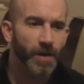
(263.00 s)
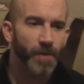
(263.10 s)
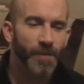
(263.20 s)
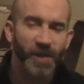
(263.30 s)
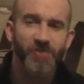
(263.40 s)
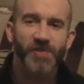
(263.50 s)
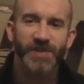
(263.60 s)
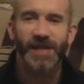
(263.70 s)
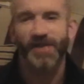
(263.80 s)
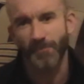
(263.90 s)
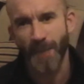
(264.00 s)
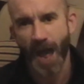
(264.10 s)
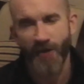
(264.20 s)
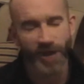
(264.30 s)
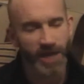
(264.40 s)
Because of the death of
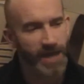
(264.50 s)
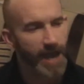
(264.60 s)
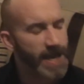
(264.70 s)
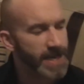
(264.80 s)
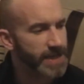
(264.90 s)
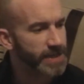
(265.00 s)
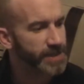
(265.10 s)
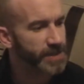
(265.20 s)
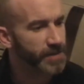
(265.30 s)
Mary and